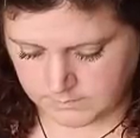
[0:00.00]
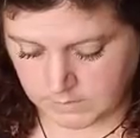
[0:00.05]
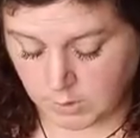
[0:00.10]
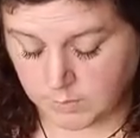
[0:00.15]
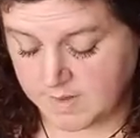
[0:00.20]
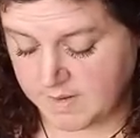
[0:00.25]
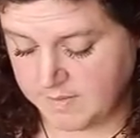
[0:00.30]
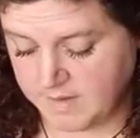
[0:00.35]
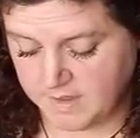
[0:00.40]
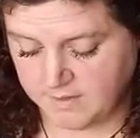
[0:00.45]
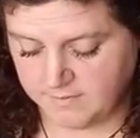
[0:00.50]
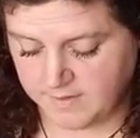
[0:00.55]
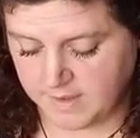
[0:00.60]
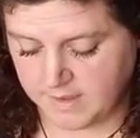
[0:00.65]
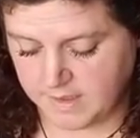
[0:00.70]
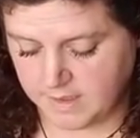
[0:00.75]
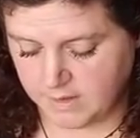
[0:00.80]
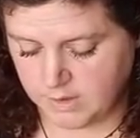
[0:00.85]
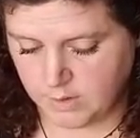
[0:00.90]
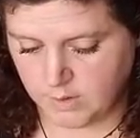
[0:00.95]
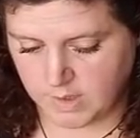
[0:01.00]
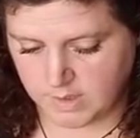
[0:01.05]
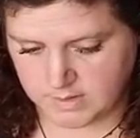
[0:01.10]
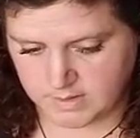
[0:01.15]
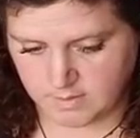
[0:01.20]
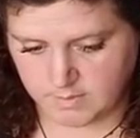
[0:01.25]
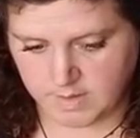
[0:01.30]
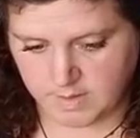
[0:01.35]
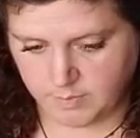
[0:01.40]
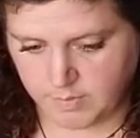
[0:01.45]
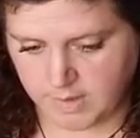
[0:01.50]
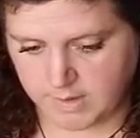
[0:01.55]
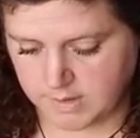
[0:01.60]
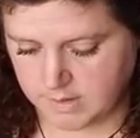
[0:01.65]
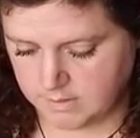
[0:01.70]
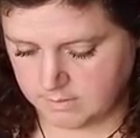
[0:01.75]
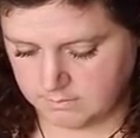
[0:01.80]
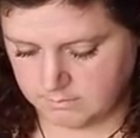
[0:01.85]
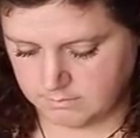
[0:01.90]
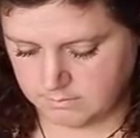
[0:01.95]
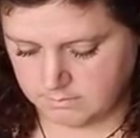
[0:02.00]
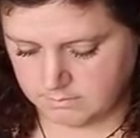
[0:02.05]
Or maybe they find out you got somebody pregnant.